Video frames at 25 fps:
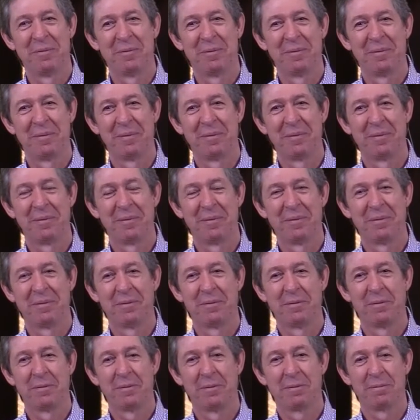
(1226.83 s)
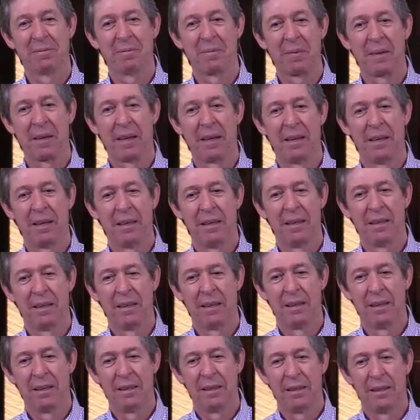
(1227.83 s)

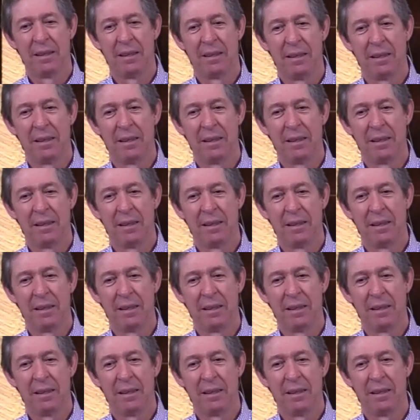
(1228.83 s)
(no one is talking)